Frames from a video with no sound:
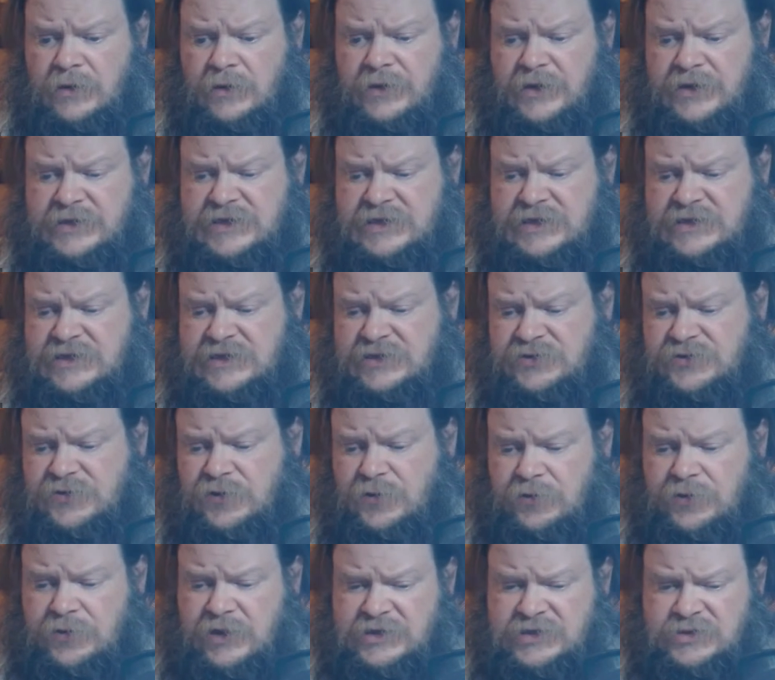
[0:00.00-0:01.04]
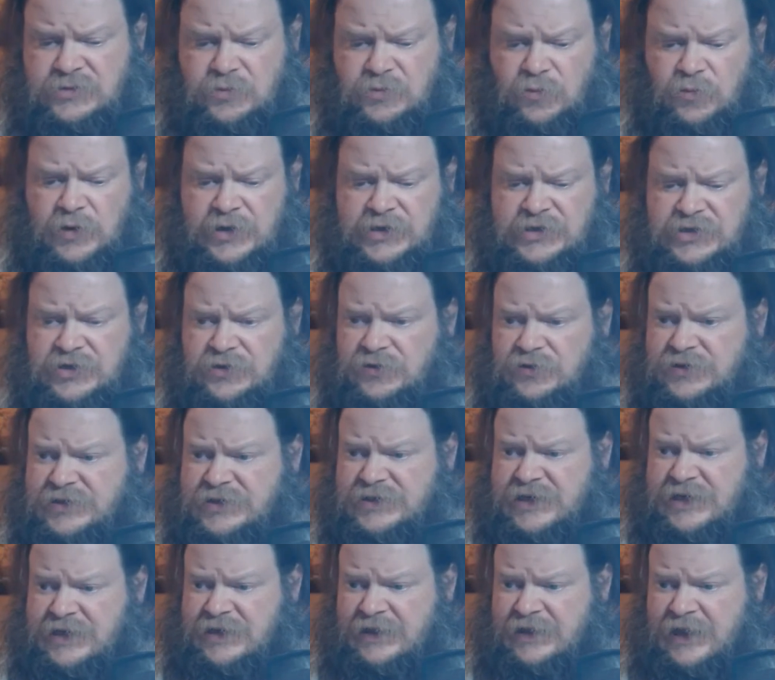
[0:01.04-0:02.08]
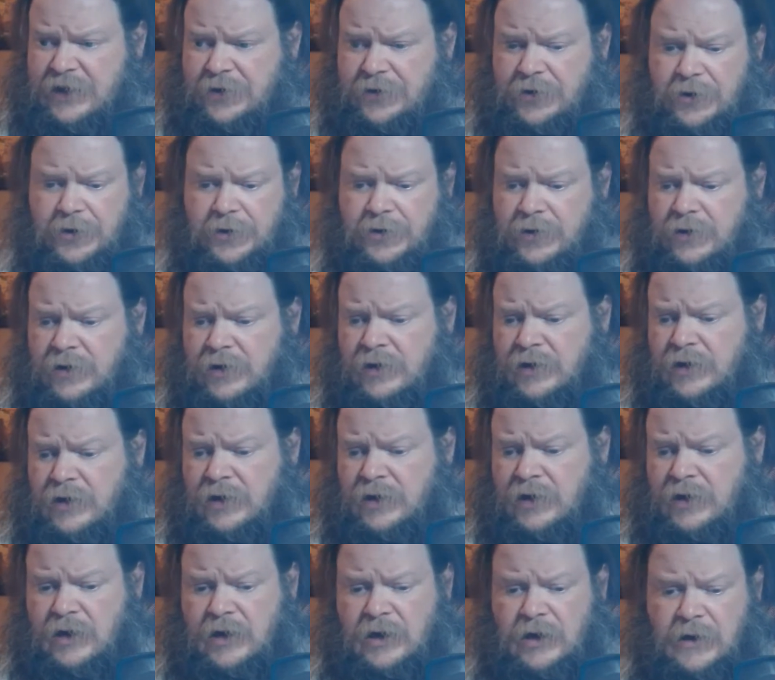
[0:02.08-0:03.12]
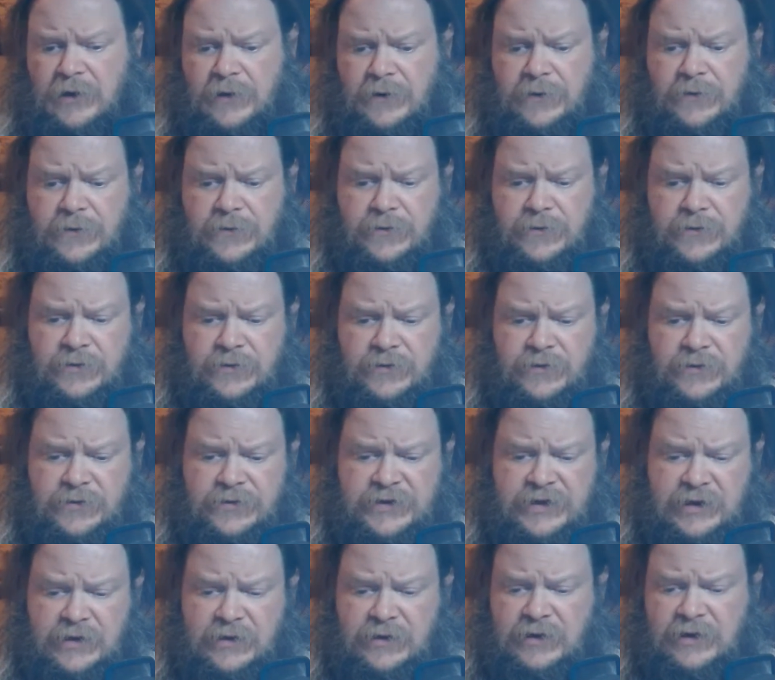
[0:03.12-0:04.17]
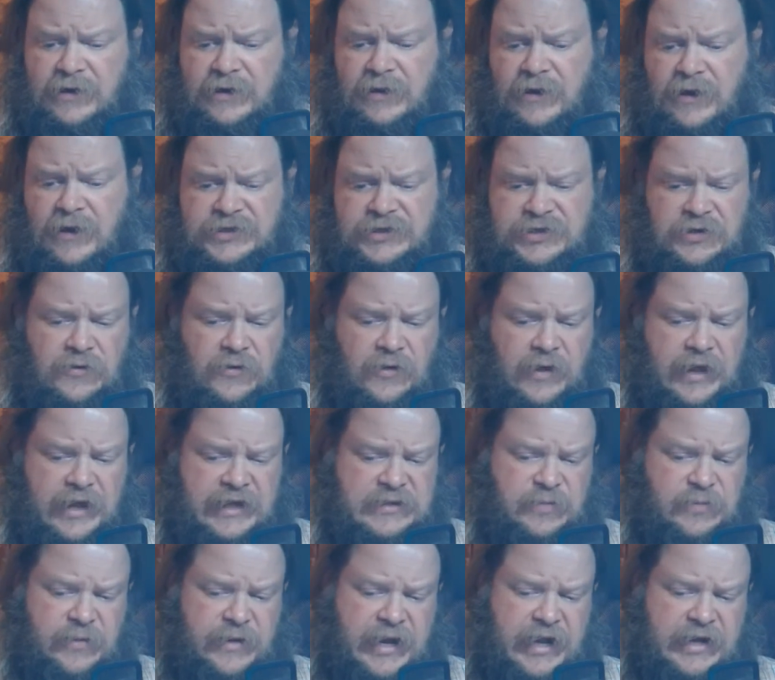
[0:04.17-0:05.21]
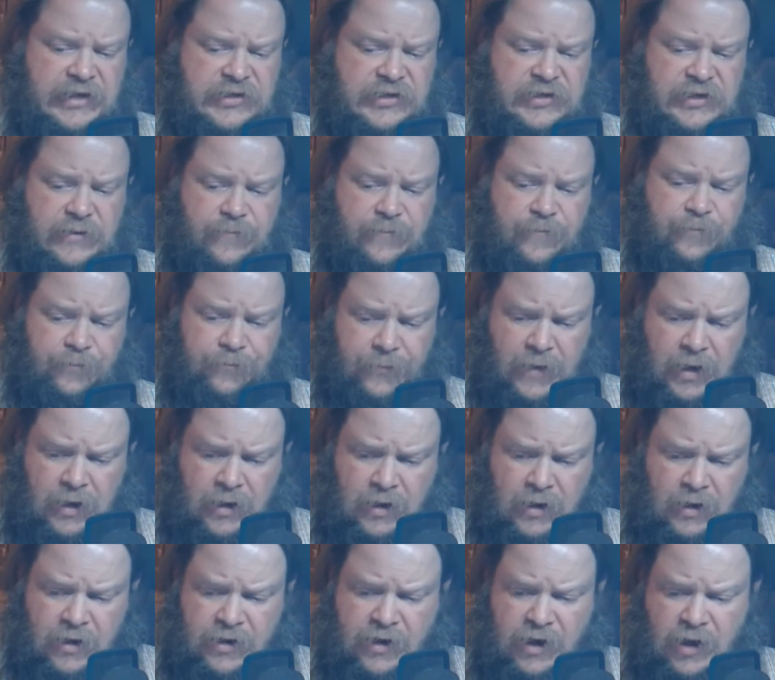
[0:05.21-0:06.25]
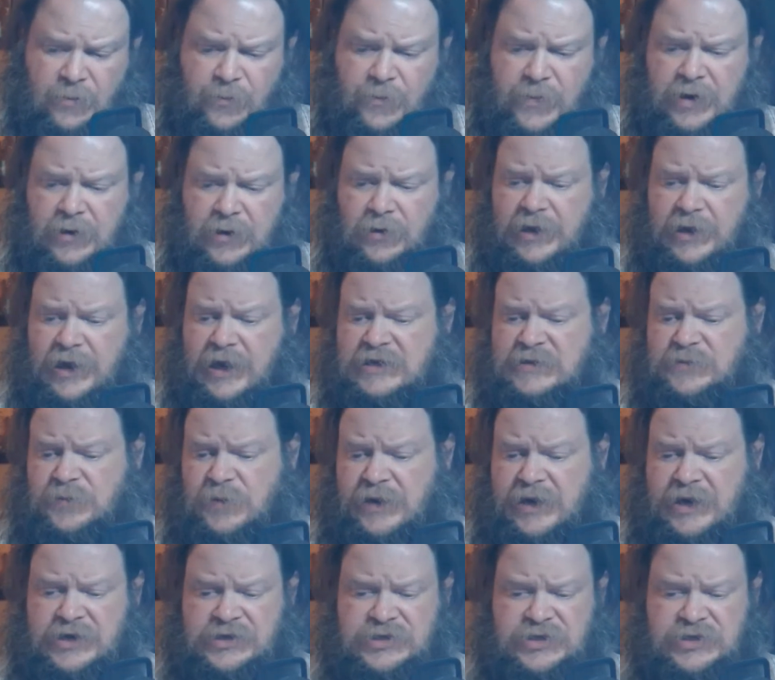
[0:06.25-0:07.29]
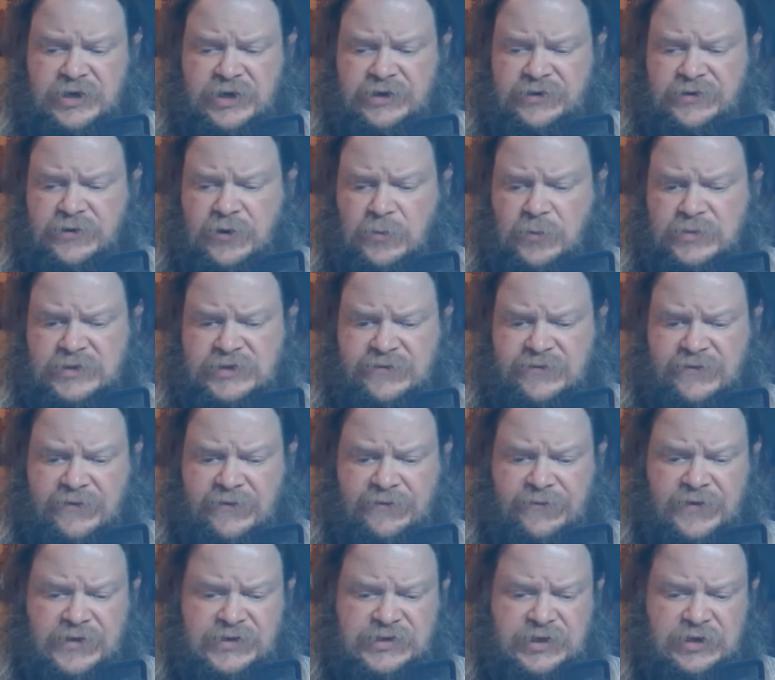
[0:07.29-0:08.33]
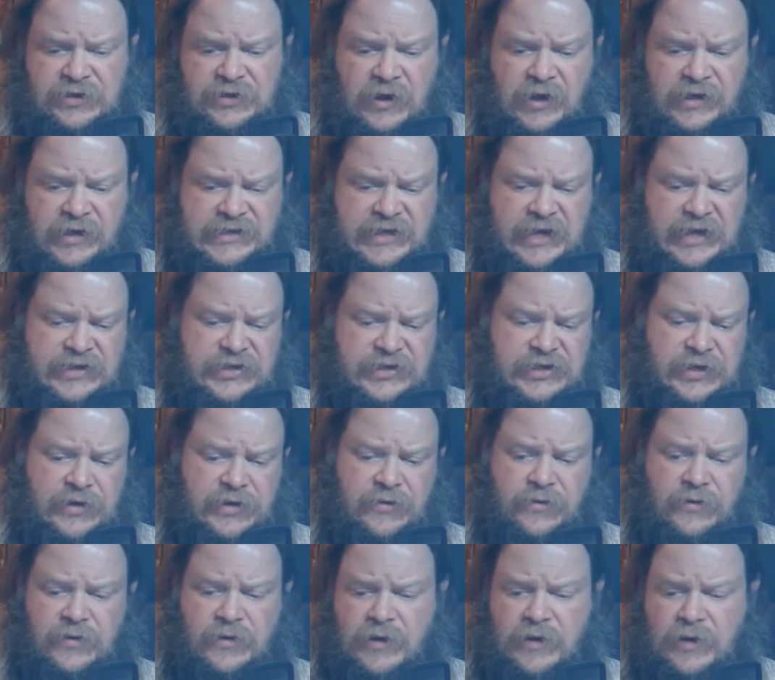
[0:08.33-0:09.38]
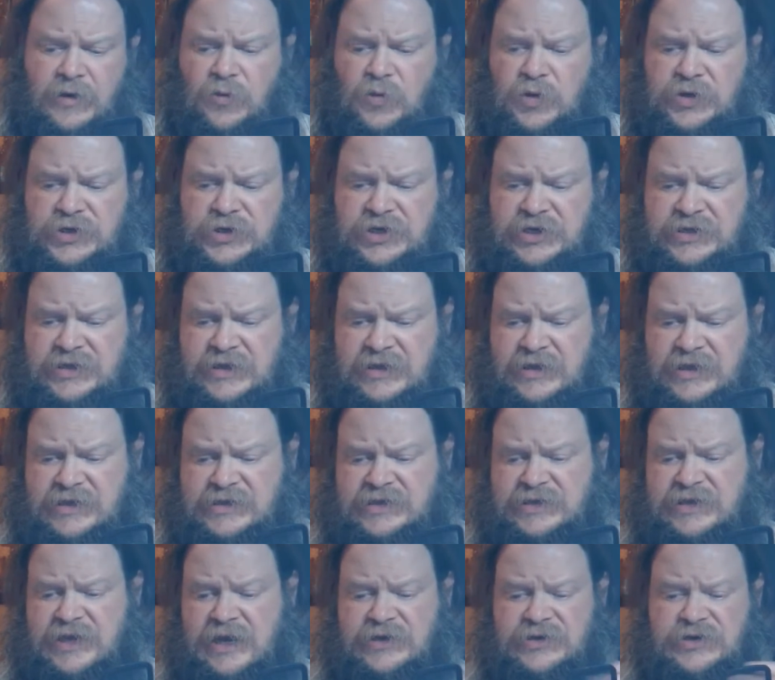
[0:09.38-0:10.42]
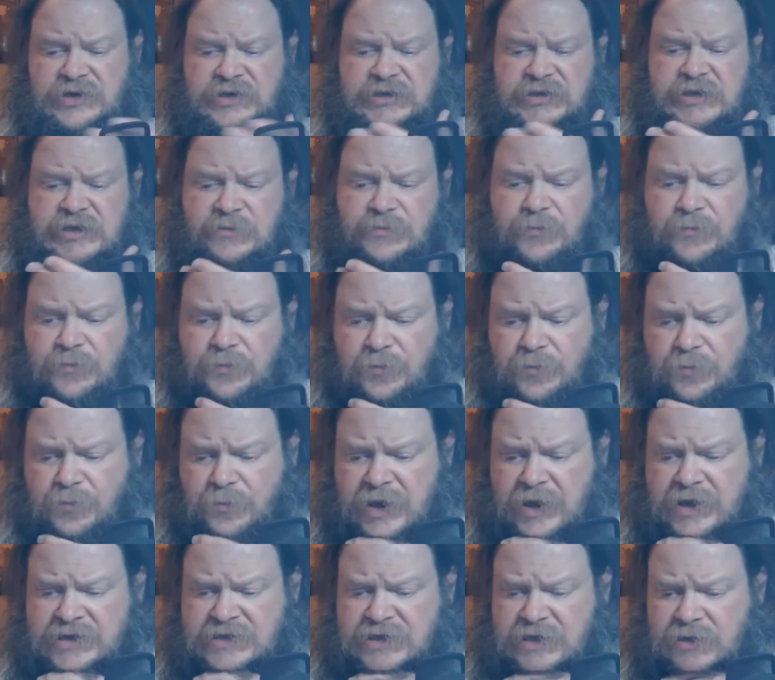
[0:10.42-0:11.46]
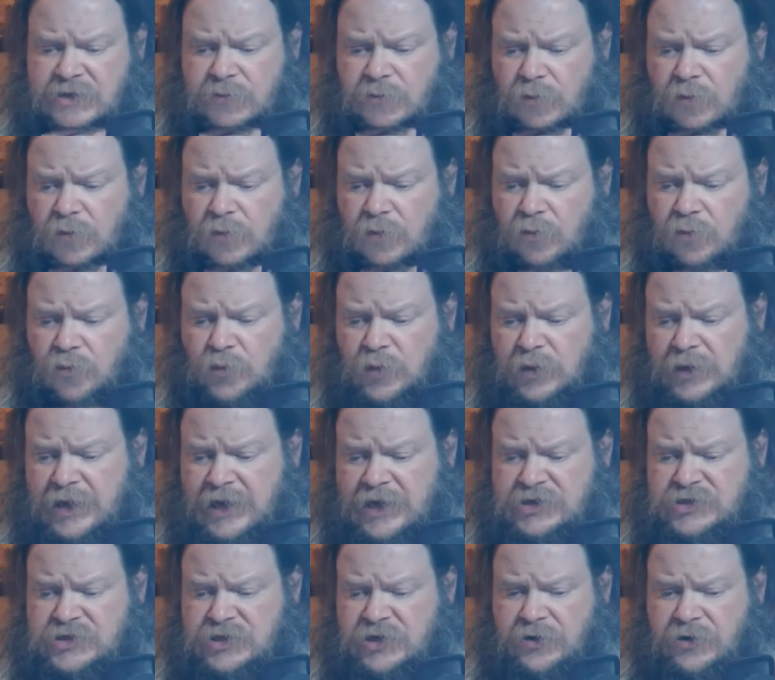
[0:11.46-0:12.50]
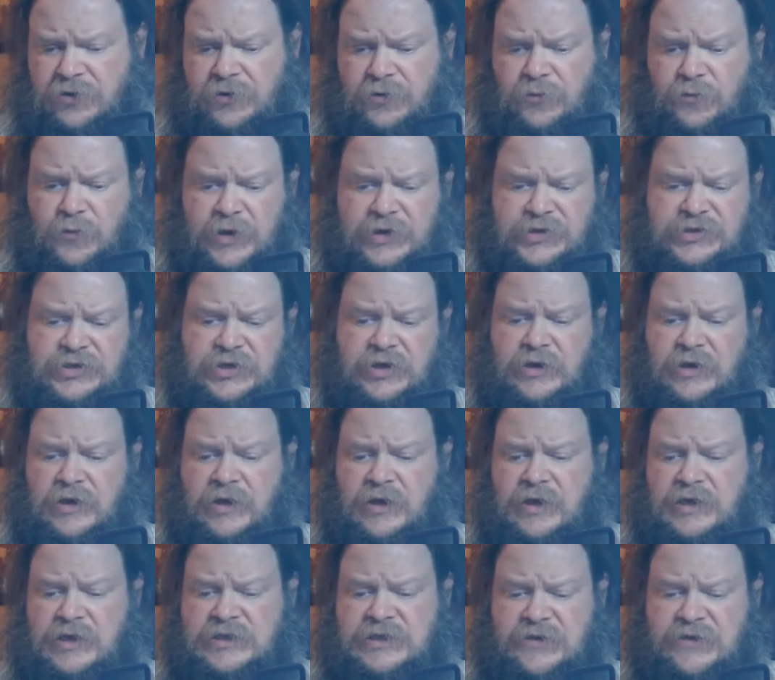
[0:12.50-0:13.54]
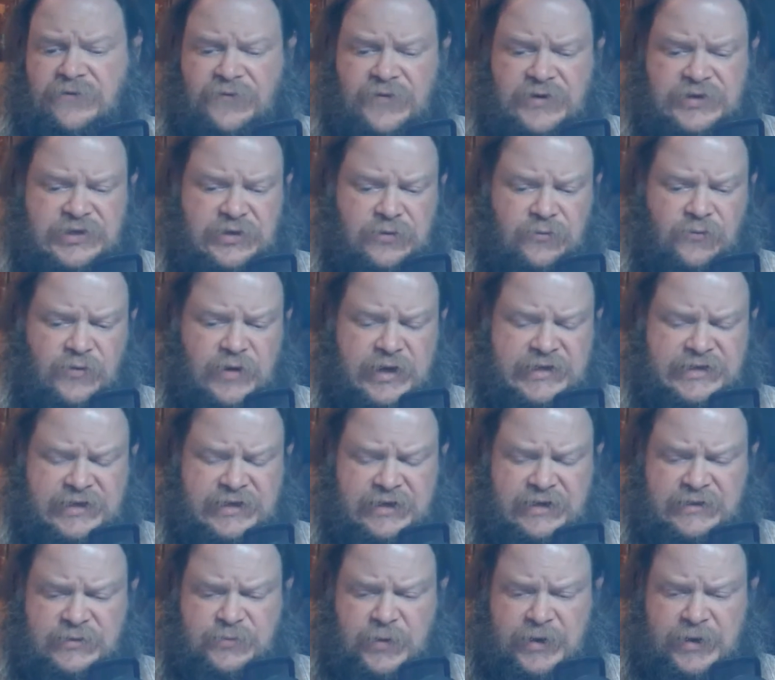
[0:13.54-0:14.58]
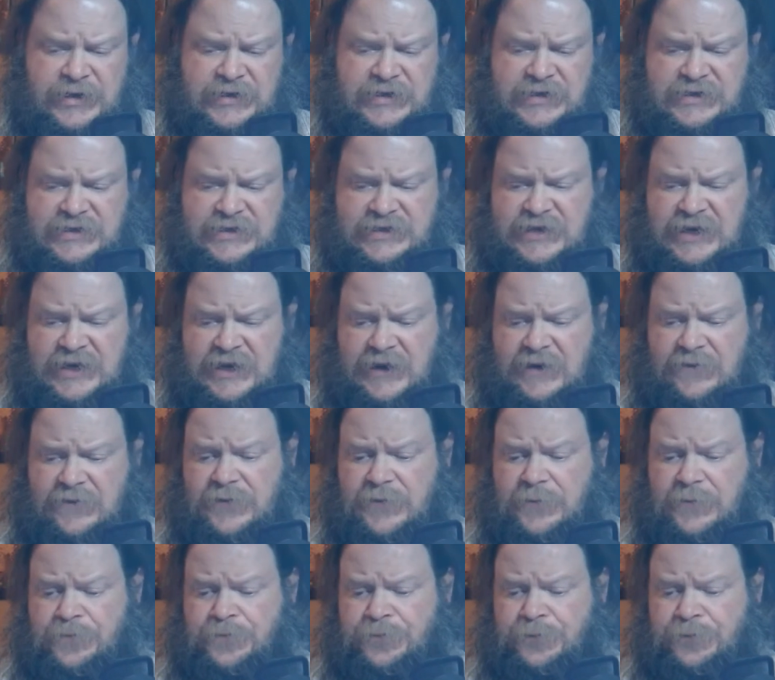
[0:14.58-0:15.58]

This is in truth, as we shall see later, teleological explanation, not merely explanation in terms of efficient causation, which at this stage is the basic relation under which sufficient reason is being conceived.